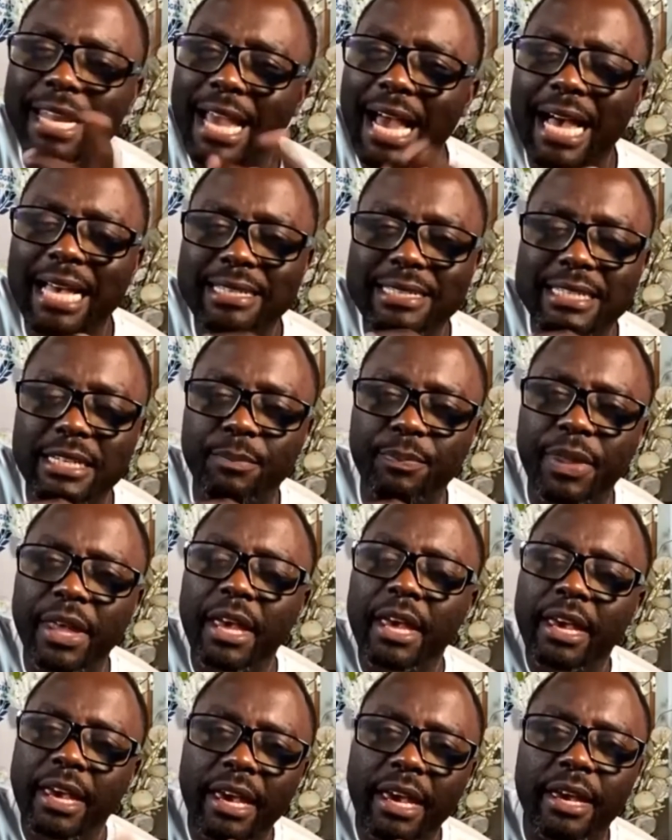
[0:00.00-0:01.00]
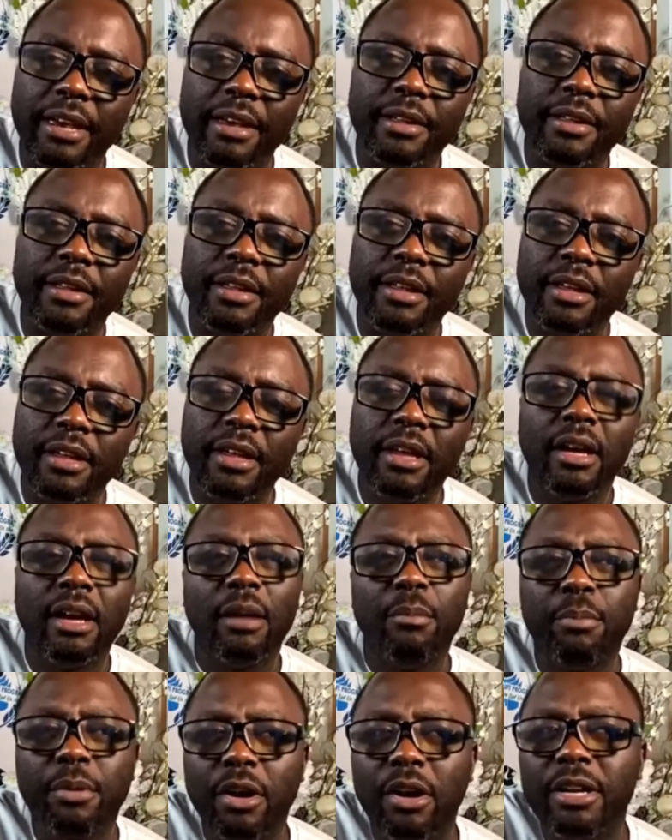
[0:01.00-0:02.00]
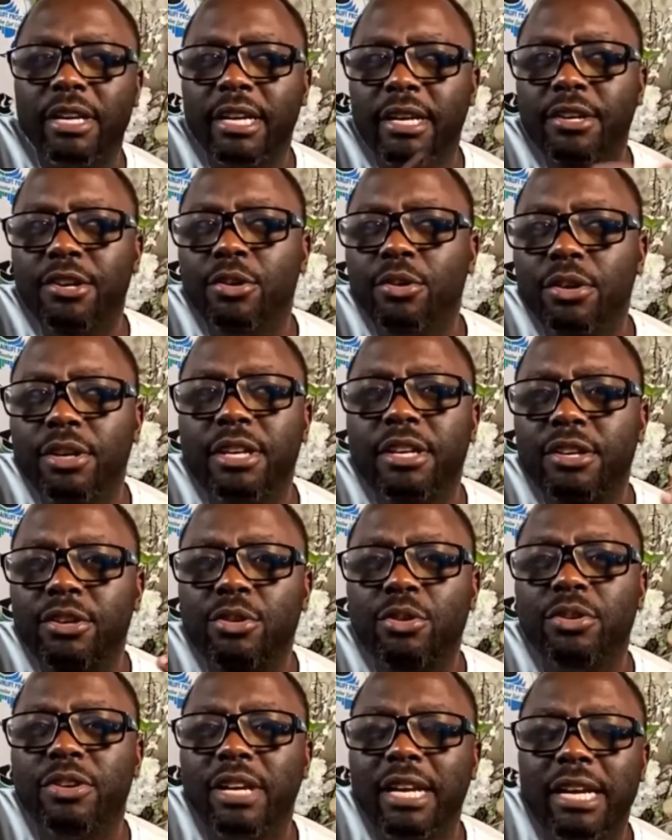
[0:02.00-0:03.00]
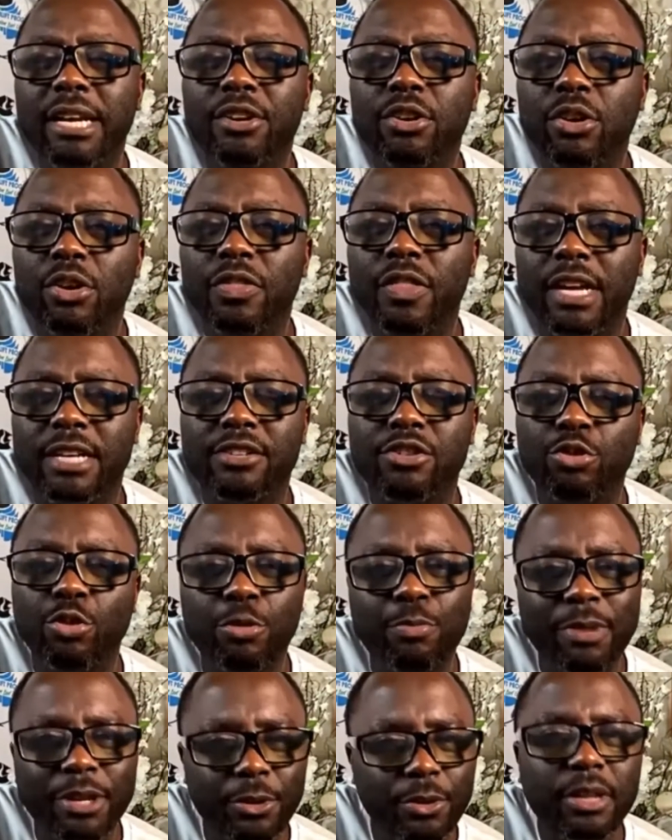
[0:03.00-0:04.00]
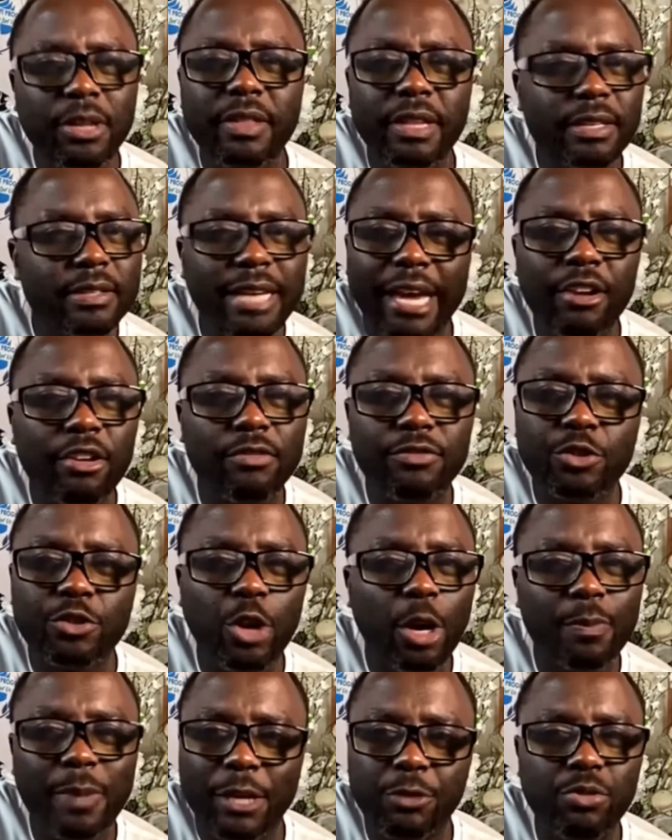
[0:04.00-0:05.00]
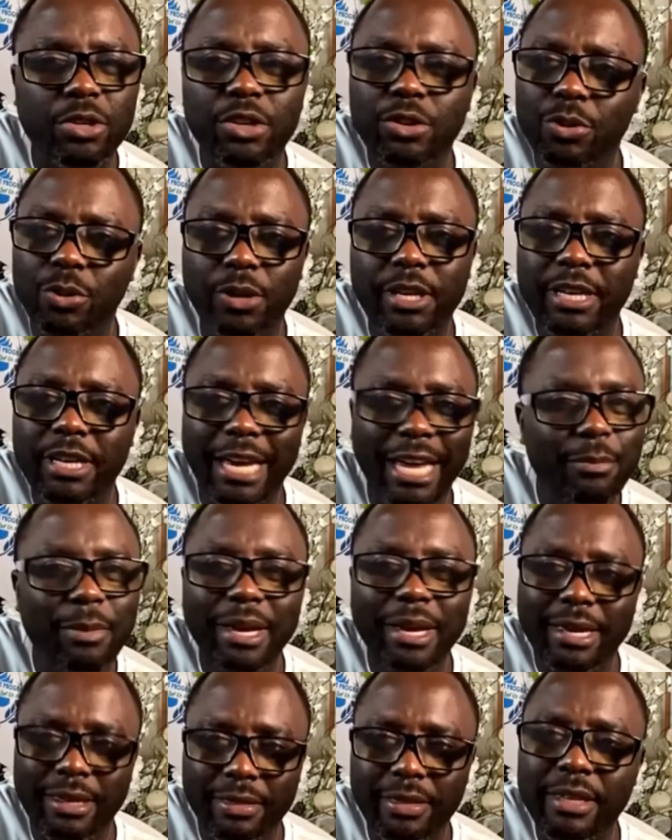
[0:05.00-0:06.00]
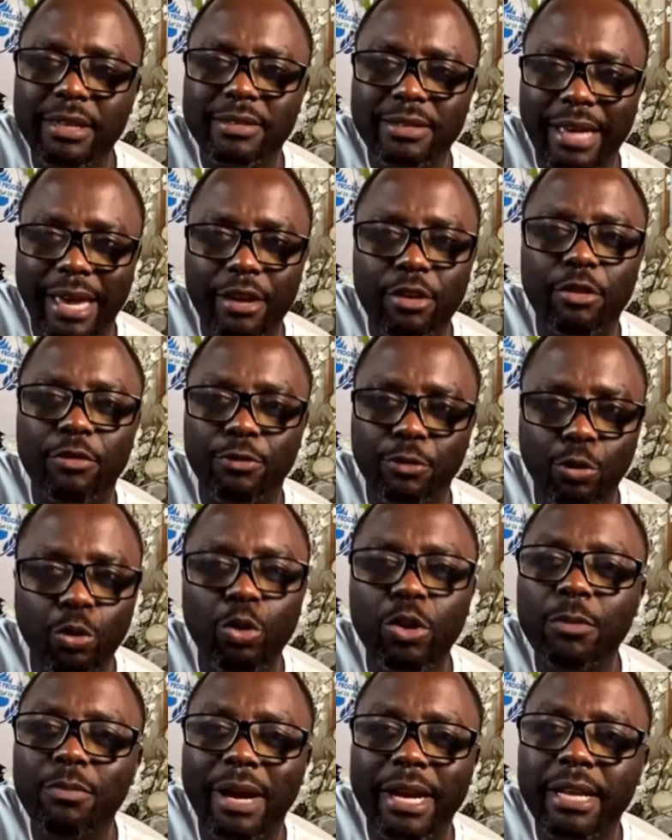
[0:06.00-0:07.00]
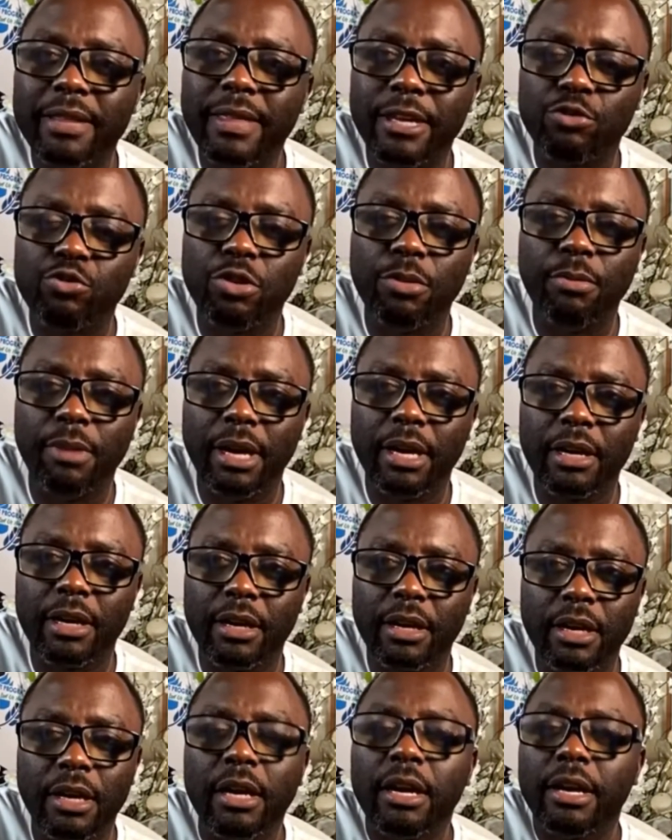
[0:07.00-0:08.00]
And I asked him, hey, bro, did you really know that you would be doing this kind of job that we do here and making this kind of good money that we make